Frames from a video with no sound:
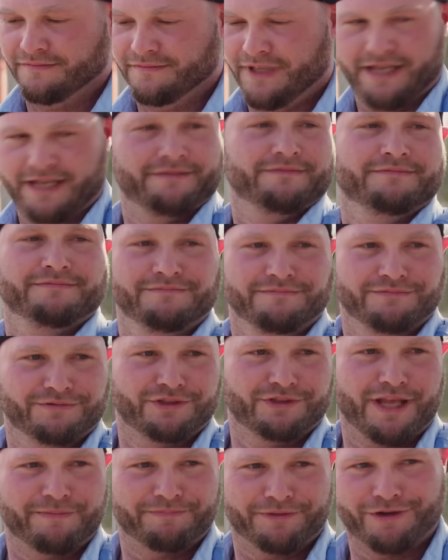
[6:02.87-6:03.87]
Meh
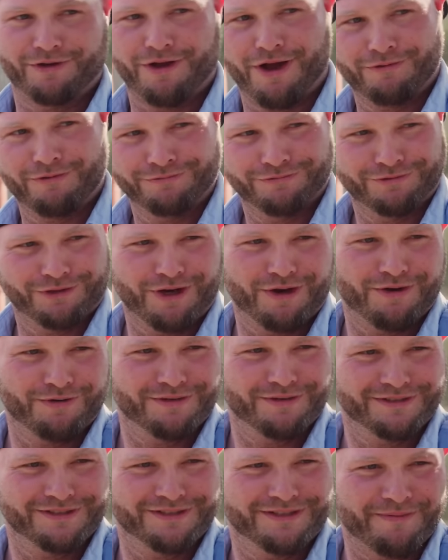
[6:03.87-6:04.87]
slept alone, so it
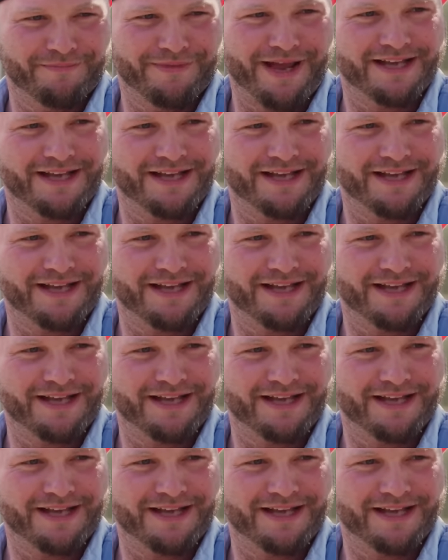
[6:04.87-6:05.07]
wasn't the